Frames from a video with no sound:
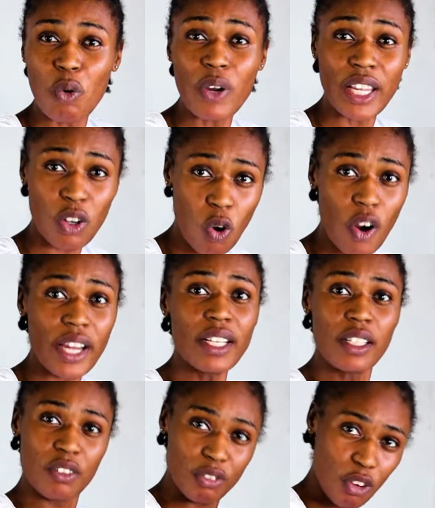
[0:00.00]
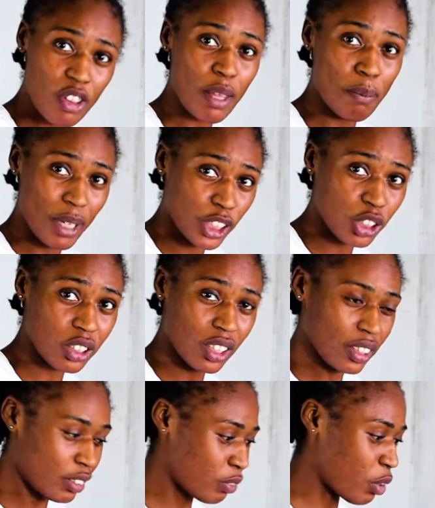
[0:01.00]
cooking oil for the
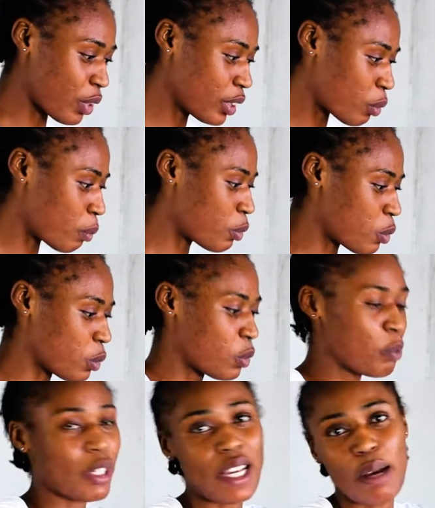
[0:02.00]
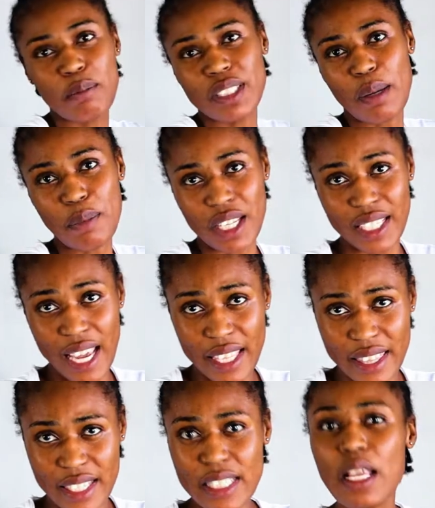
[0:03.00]
mixture, for it to become something
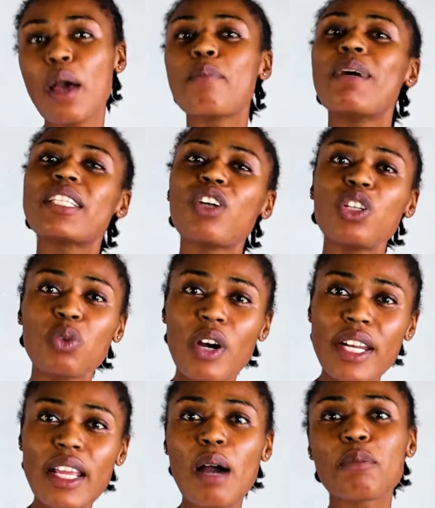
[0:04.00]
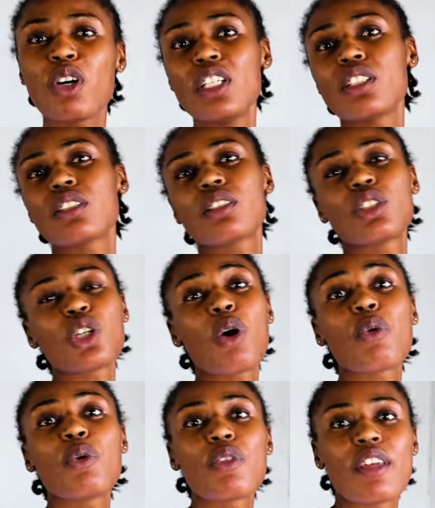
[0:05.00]
like this. But don't worry, I'm going to
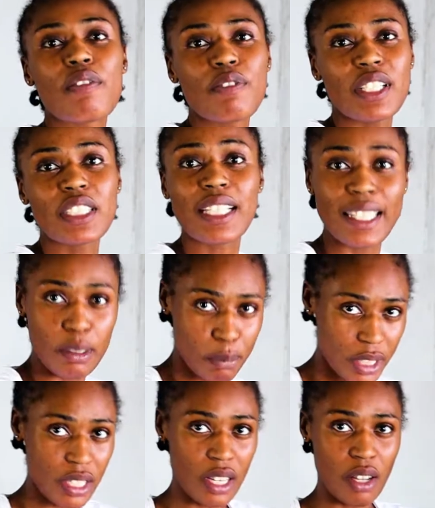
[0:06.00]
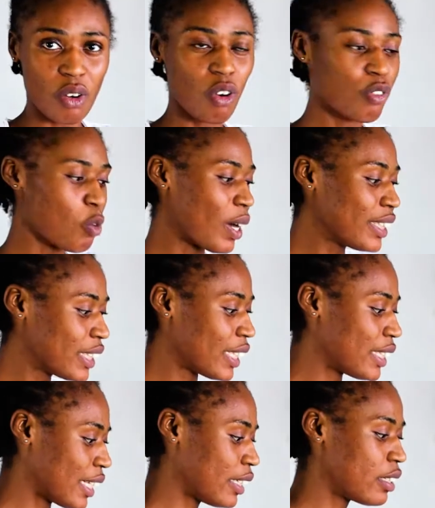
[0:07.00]
show you the first clips of what
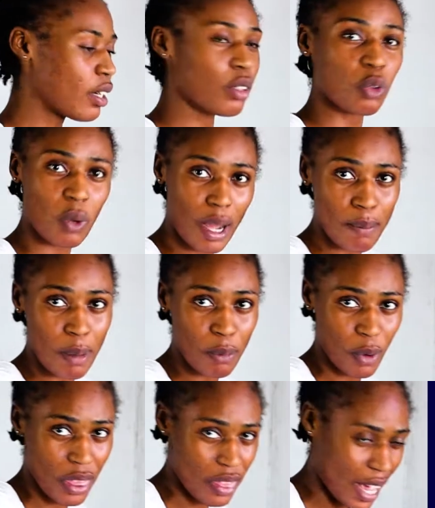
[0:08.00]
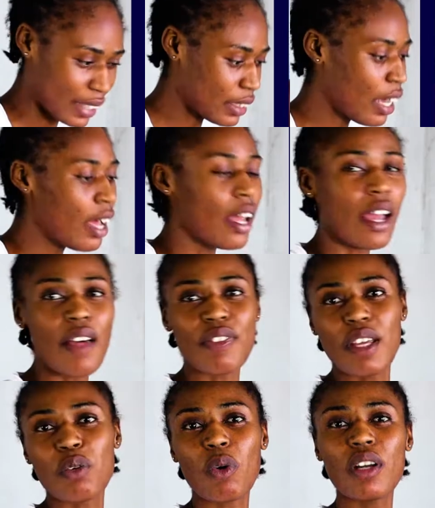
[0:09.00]
she did to come up with that.
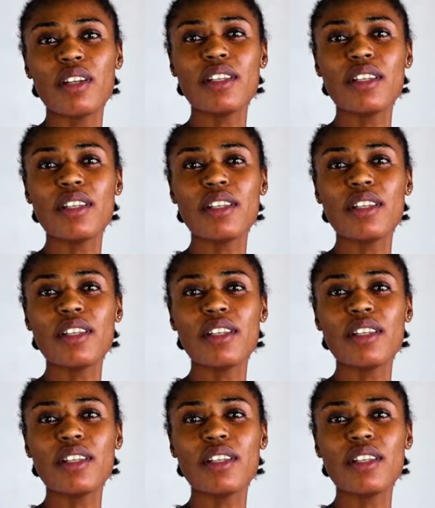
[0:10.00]
And then